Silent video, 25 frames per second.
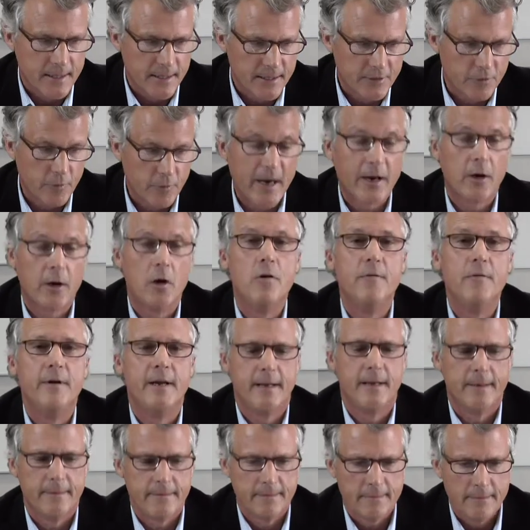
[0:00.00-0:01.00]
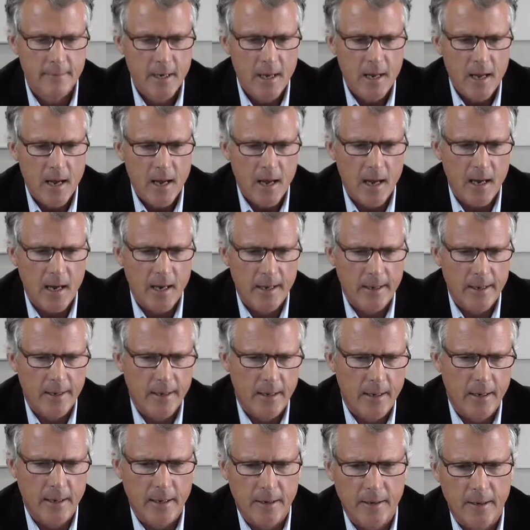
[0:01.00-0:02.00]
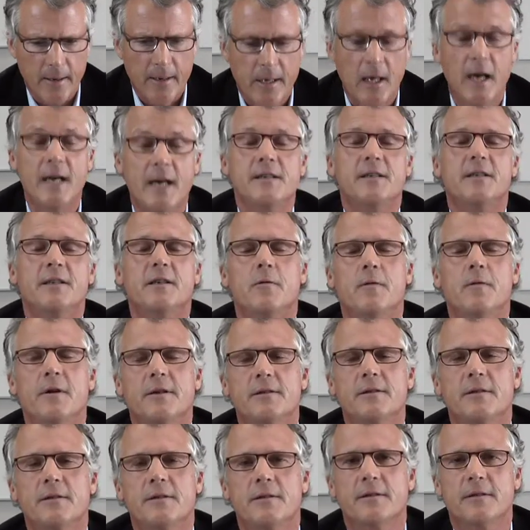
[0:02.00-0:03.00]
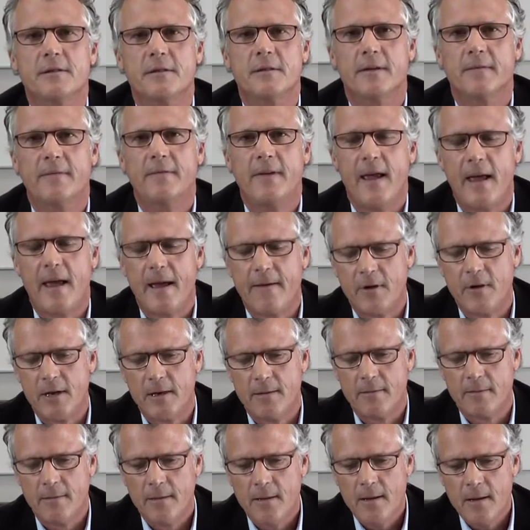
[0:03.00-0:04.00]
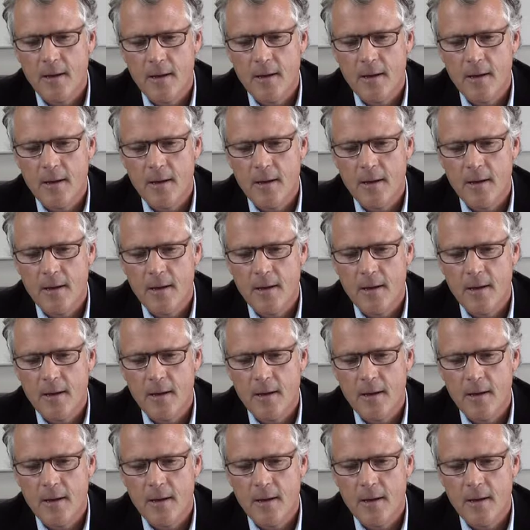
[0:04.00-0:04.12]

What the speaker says: draconian consequences of having